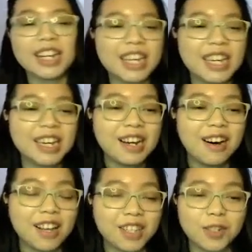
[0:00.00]
pretty
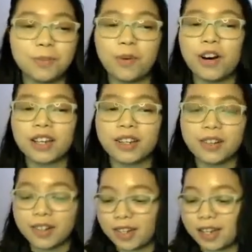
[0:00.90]
awesome
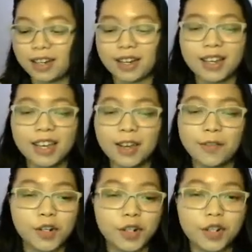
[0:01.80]
book.
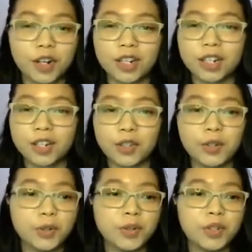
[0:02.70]
If you're gonna
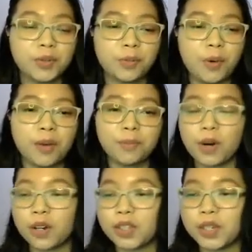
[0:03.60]
use one
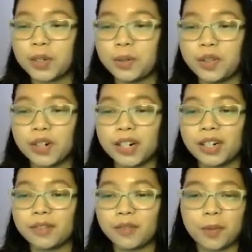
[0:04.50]
book to
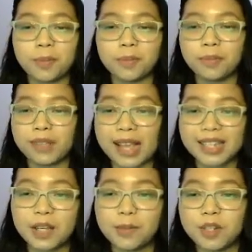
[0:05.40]
learn from
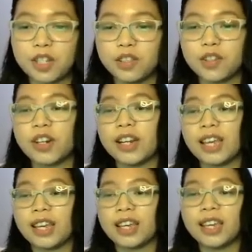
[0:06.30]
classical machine
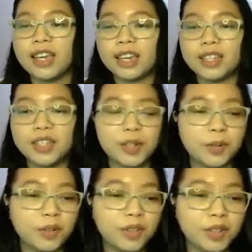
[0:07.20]
learning
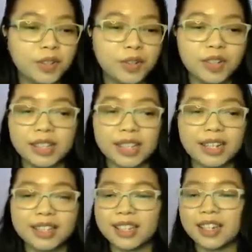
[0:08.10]
to neural
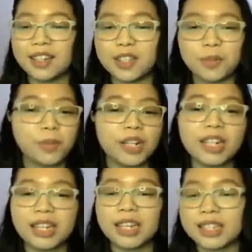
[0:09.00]
nets, it's
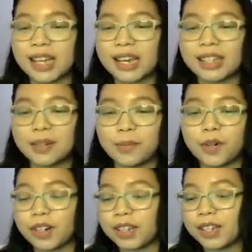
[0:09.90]
pretty exciting
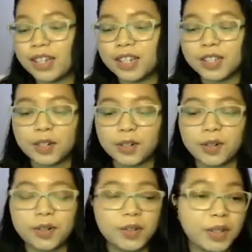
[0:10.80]
book.
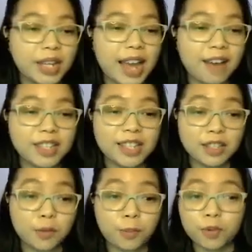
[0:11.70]
So you can have this
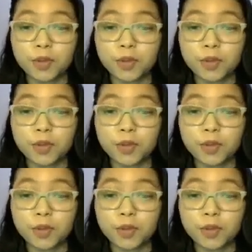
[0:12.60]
